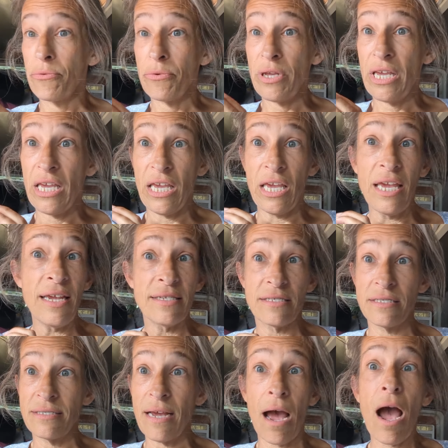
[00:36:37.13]
He
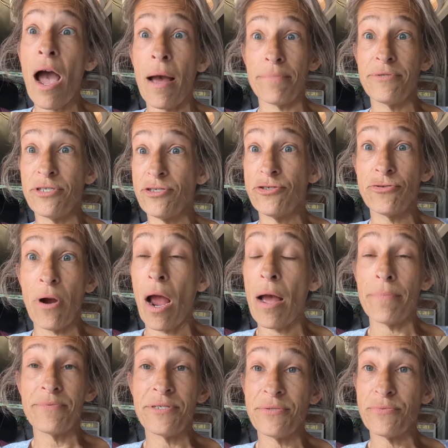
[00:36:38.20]
stopped,
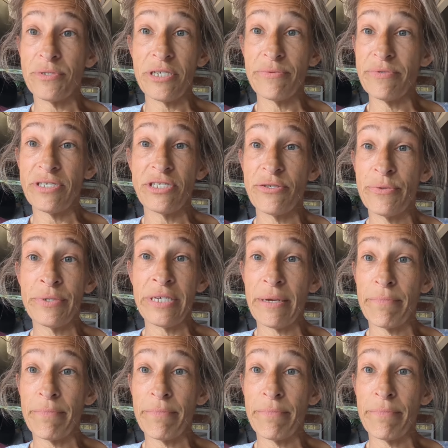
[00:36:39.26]
dropped what he was doing,